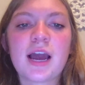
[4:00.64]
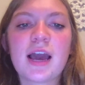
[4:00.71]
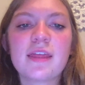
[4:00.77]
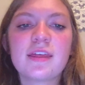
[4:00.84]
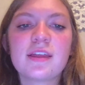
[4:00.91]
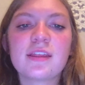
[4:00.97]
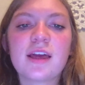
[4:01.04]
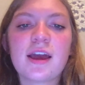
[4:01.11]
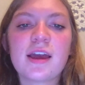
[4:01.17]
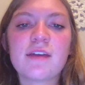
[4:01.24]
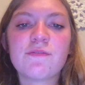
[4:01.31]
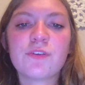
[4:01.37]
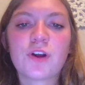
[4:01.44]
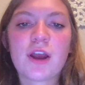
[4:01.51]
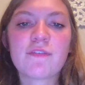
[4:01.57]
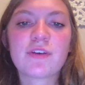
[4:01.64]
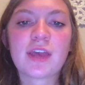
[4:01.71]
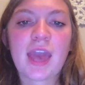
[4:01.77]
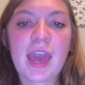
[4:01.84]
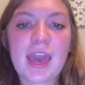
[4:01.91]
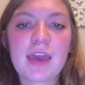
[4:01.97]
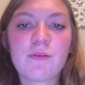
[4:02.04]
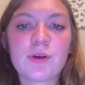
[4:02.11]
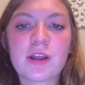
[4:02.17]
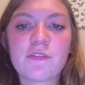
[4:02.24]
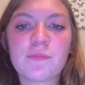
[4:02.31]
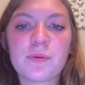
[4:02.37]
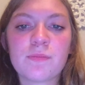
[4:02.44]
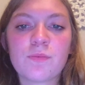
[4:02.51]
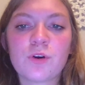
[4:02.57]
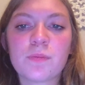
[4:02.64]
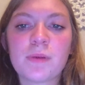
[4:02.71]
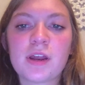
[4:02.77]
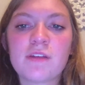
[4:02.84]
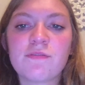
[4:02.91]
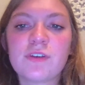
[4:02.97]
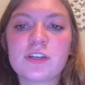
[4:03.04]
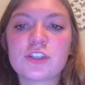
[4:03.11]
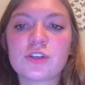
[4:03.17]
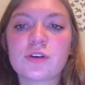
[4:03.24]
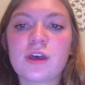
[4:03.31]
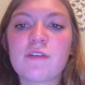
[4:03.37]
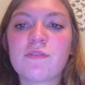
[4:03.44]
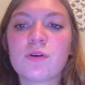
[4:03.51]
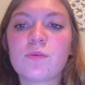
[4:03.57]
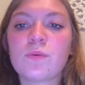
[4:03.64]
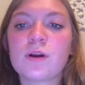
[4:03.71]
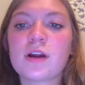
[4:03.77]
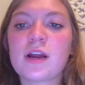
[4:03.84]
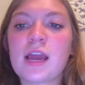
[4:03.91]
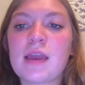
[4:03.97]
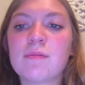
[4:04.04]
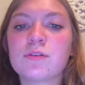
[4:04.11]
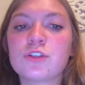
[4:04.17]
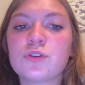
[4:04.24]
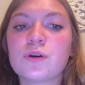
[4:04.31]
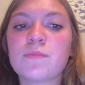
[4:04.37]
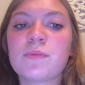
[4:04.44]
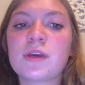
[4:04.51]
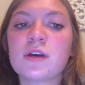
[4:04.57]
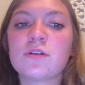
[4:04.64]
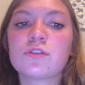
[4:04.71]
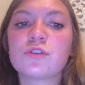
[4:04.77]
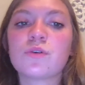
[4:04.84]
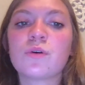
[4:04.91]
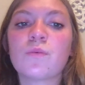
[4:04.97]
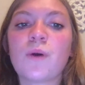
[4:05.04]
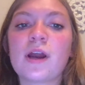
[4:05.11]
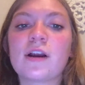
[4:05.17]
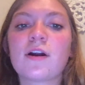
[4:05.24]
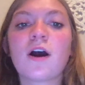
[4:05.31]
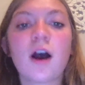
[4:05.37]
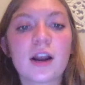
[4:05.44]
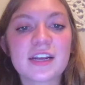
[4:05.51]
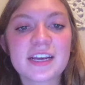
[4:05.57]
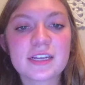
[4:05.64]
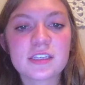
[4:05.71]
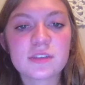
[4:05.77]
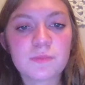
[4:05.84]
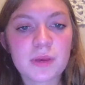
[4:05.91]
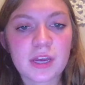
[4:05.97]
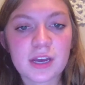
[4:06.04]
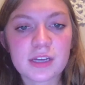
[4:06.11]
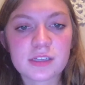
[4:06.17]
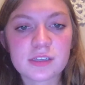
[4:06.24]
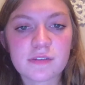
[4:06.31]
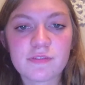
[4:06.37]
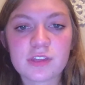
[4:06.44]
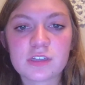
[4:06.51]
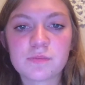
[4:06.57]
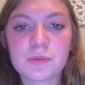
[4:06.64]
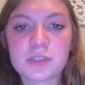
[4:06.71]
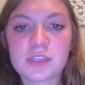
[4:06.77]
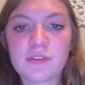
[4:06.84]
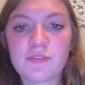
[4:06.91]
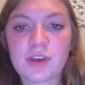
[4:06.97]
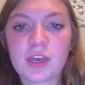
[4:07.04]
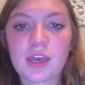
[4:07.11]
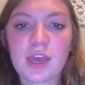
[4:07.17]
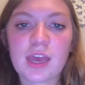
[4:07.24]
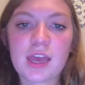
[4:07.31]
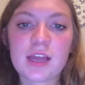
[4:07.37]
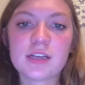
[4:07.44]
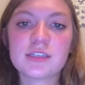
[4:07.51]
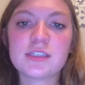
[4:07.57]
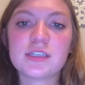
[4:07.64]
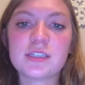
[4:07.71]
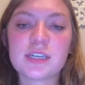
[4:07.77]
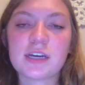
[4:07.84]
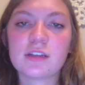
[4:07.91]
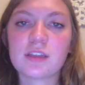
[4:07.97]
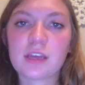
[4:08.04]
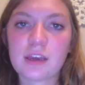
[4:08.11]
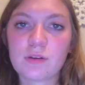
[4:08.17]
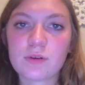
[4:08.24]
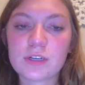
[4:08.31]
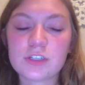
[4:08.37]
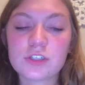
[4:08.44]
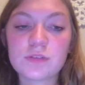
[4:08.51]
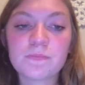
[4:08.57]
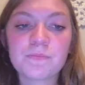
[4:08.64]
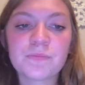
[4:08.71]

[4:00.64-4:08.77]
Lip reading: I think that infographic A would have been more beneficial if it were able to appeal to a wider audience because of the specific and detailed language.